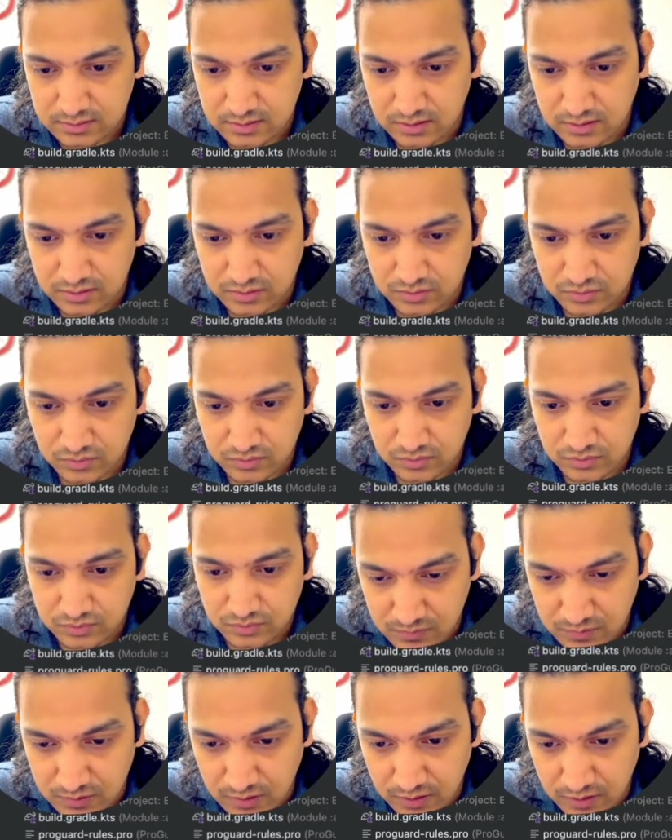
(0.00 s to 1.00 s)
dot to
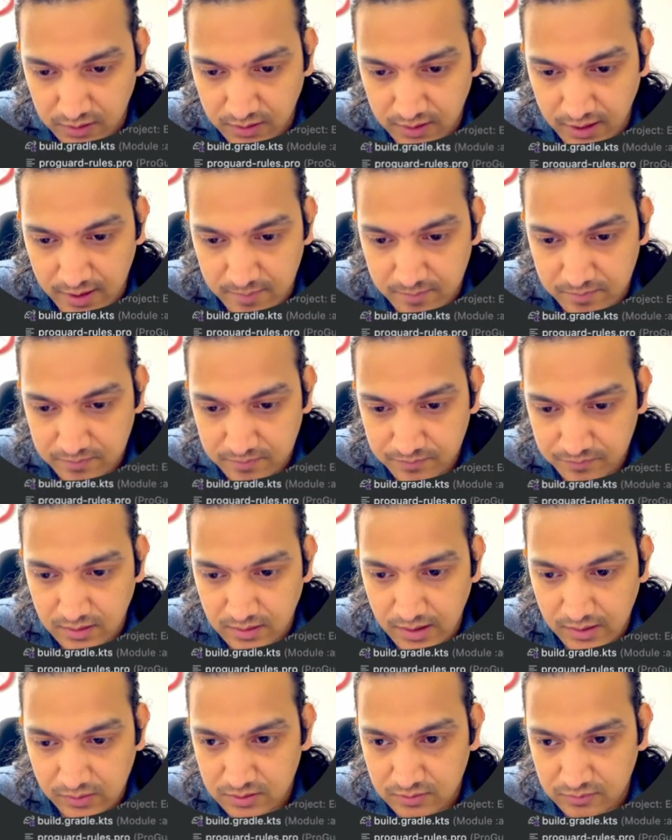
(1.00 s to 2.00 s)
dot time.
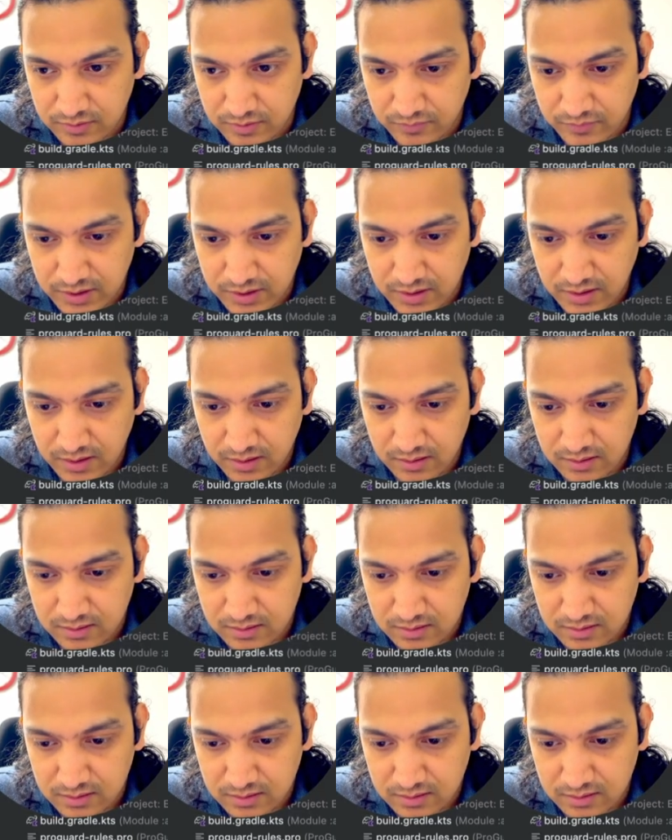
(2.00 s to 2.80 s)
Now from here